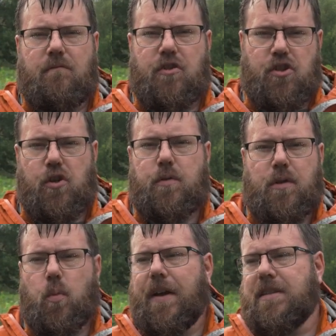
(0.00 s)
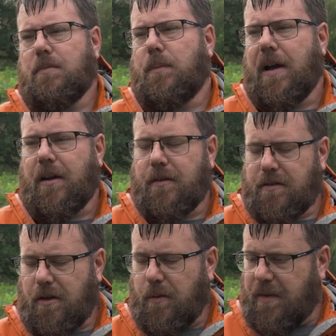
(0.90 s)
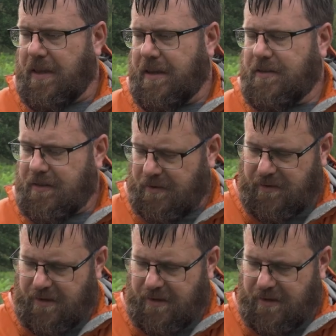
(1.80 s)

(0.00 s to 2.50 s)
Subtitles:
reduce the weight of my bag. So this